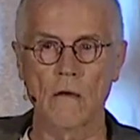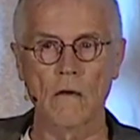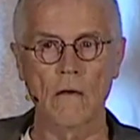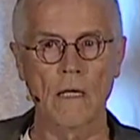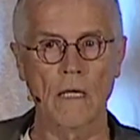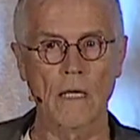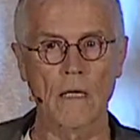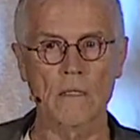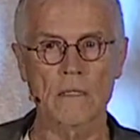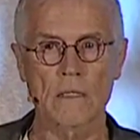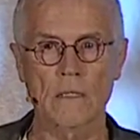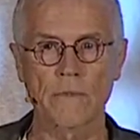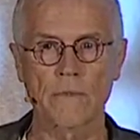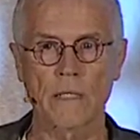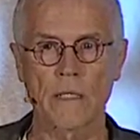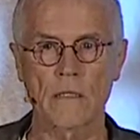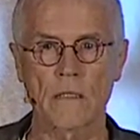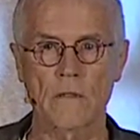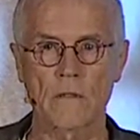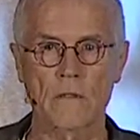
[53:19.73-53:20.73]
All hell's going to
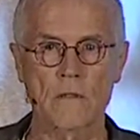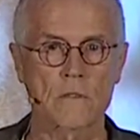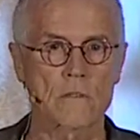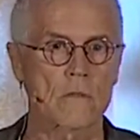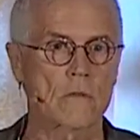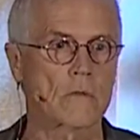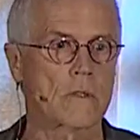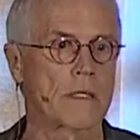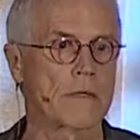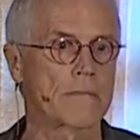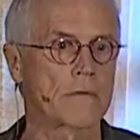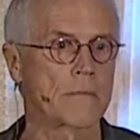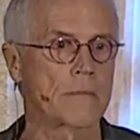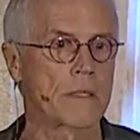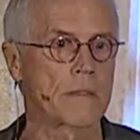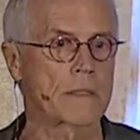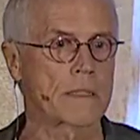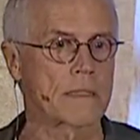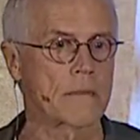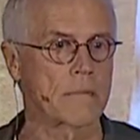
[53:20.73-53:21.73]
break loose, or we'll never be
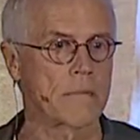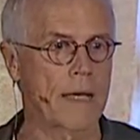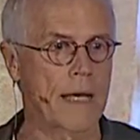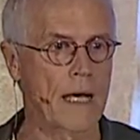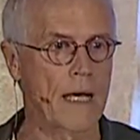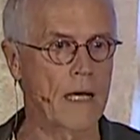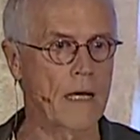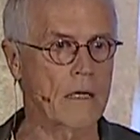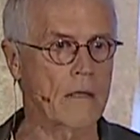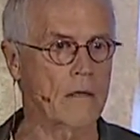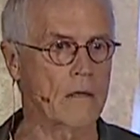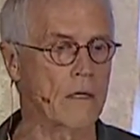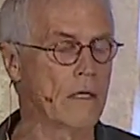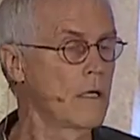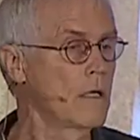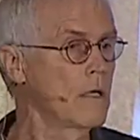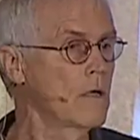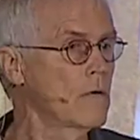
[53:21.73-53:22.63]
able to get back, or